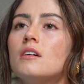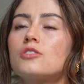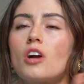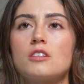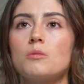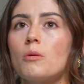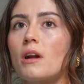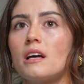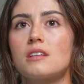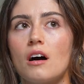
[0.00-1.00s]
trust me
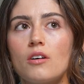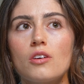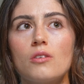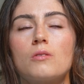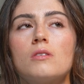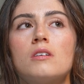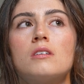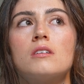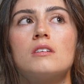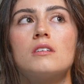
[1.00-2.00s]
when I tell you,
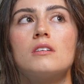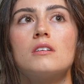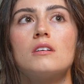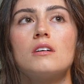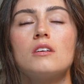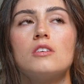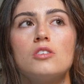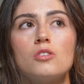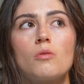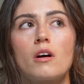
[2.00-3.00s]

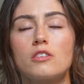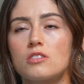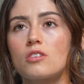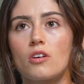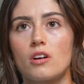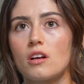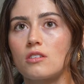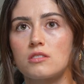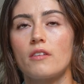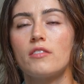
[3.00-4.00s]
you are just hurting
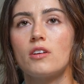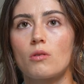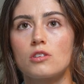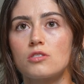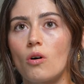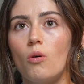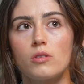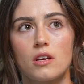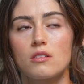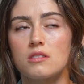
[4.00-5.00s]
yourself and you are just
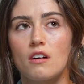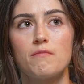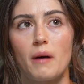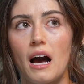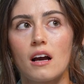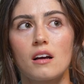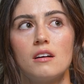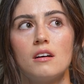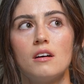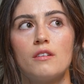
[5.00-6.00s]
holding yourself back
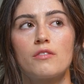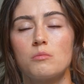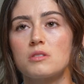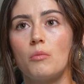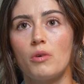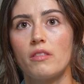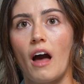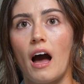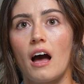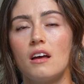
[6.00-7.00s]
from someone
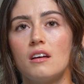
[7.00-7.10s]
that